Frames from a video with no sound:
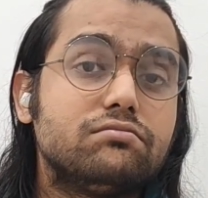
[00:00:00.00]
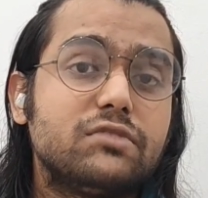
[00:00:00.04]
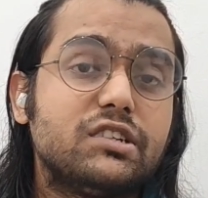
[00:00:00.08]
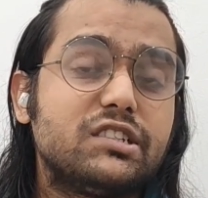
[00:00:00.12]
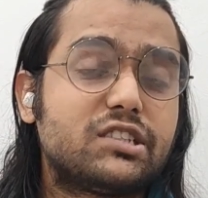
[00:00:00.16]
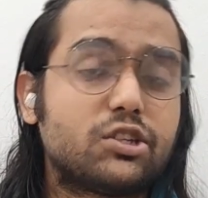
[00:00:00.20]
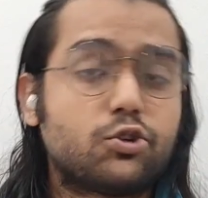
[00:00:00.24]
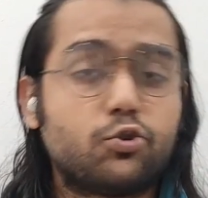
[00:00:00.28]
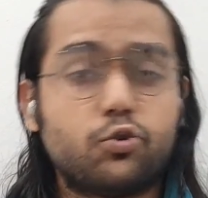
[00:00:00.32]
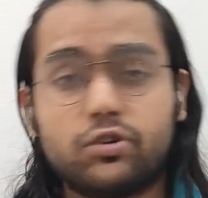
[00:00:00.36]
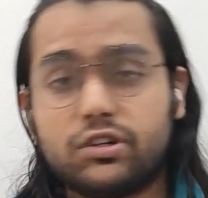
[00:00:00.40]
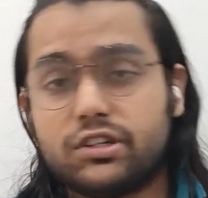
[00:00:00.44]

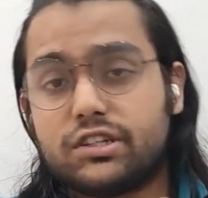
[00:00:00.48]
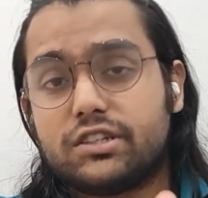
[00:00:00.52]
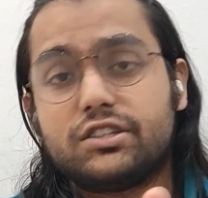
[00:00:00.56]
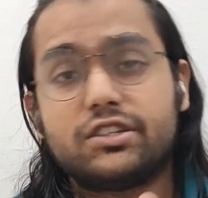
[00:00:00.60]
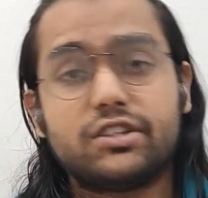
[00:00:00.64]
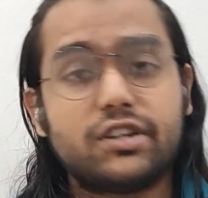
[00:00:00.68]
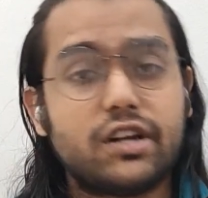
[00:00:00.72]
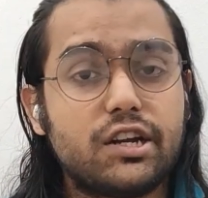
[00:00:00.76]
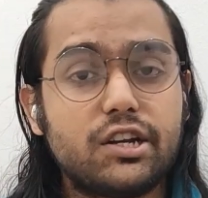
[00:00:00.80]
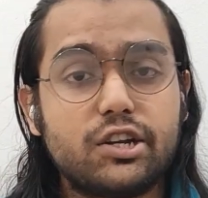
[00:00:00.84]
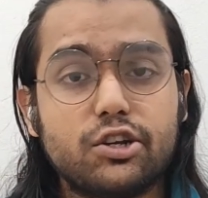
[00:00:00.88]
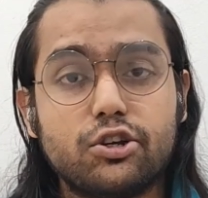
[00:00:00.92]
It's a Quentin
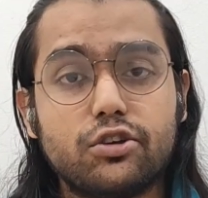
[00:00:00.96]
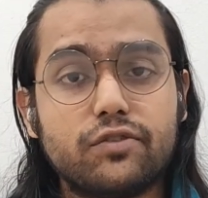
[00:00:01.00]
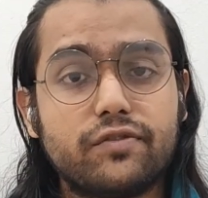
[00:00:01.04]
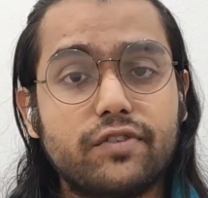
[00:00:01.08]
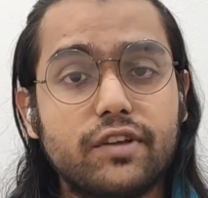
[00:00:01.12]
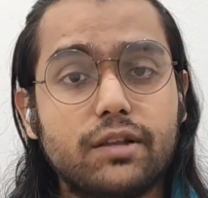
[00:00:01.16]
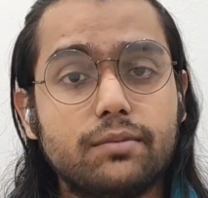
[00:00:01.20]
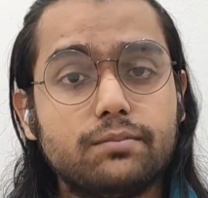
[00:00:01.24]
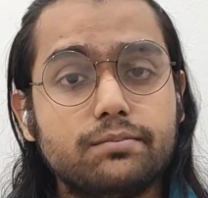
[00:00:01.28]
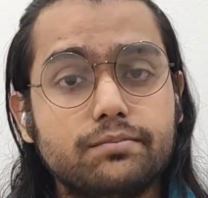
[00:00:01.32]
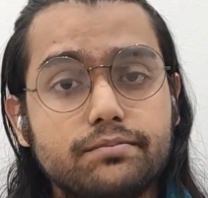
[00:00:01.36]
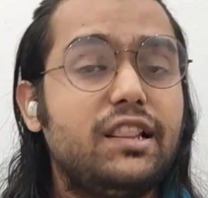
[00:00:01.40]
Tarantino
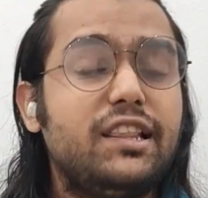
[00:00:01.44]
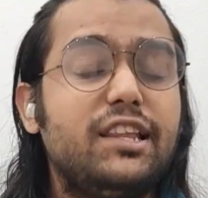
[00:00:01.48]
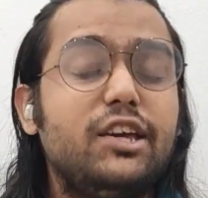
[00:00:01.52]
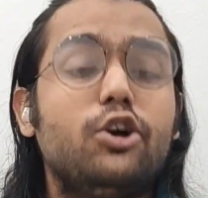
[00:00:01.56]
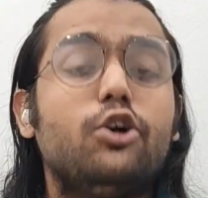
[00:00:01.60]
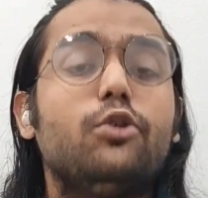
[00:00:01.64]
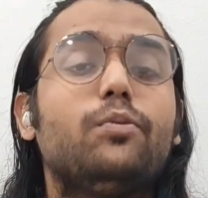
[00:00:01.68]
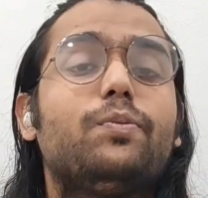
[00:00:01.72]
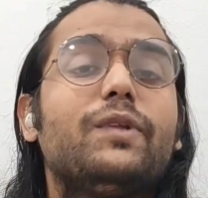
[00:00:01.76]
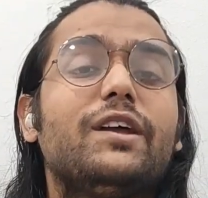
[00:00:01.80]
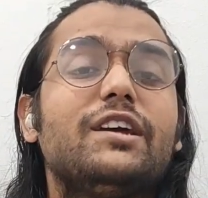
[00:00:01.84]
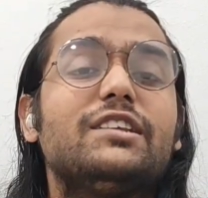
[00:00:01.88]
film.
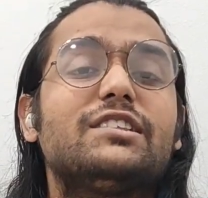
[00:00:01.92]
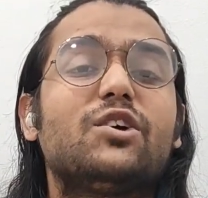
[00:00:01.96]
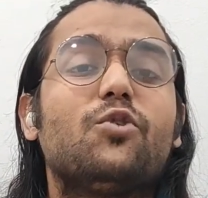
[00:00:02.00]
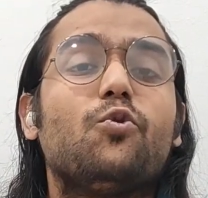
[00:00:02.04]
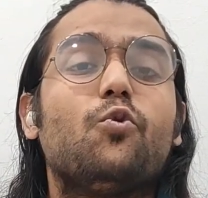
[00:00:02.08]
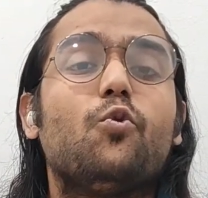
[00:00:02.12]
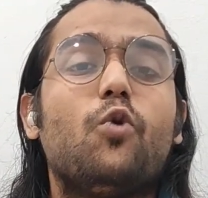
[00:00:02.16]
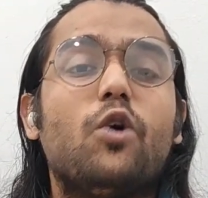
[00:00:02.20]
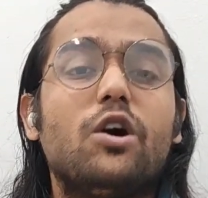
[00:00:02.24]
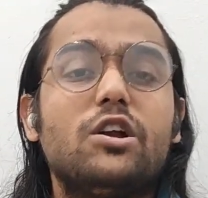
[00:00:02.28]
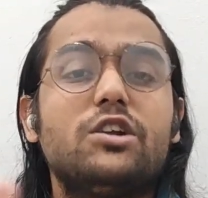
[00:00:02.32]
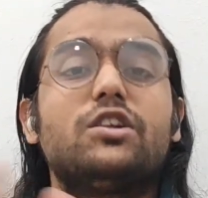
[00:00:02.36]
Leo plays a
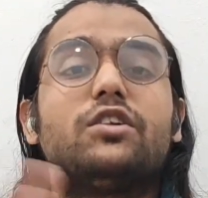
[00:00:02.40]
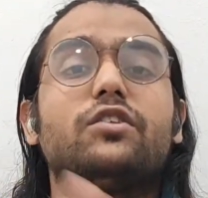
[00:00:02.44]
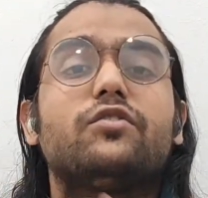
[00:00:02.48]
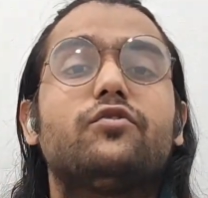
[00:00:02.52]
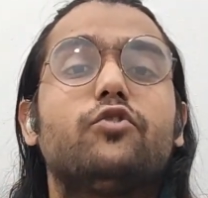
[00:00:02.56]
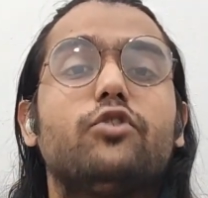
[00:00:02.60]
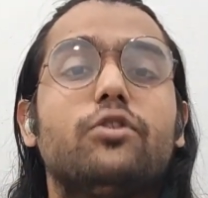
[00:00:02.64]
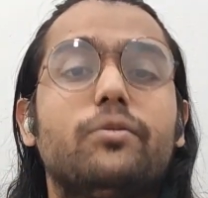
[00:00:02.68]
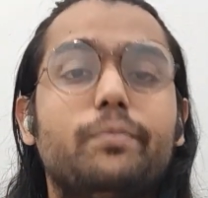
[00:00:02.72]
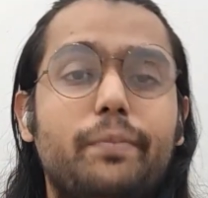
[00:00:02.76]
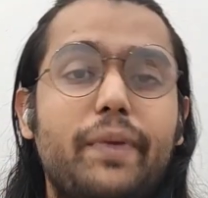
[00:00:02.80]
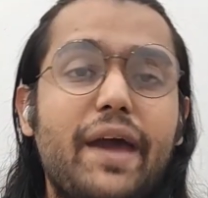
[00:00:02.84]

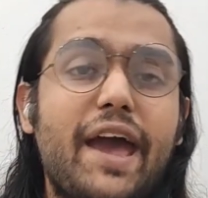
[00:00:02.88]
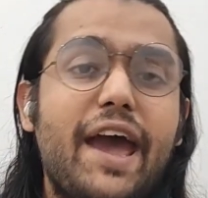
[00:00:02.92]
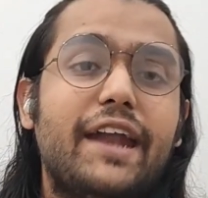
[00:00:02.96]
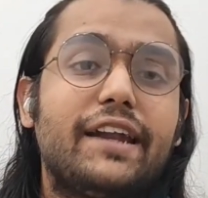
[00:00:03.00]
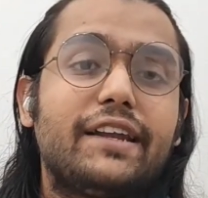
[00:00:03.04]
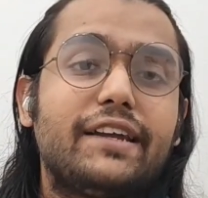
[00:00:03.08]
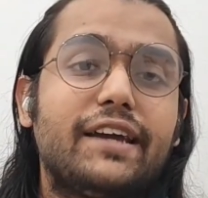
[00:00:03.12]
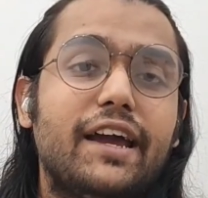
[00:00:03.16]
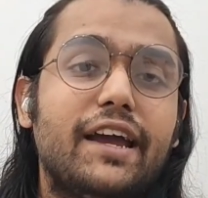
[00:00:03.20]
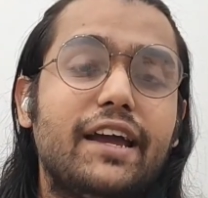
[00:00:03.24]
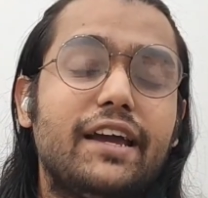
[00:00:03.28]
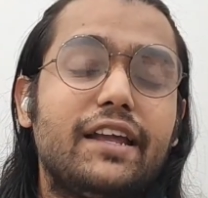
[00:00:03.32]
wonderful
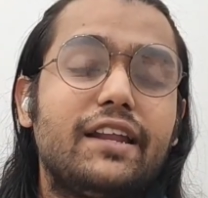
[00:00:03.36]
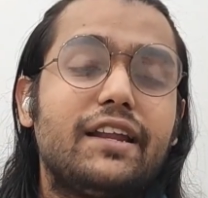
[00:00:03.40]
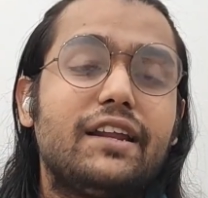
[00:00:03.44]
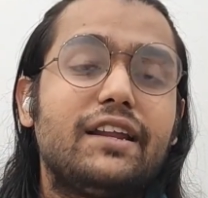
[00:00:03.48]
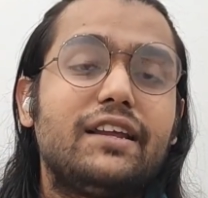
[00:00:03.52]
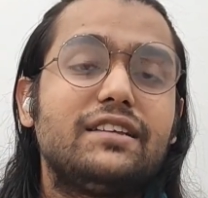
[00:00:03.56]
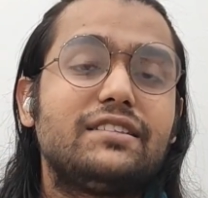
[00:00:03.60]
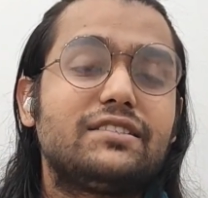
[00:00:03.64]
bad guy in it.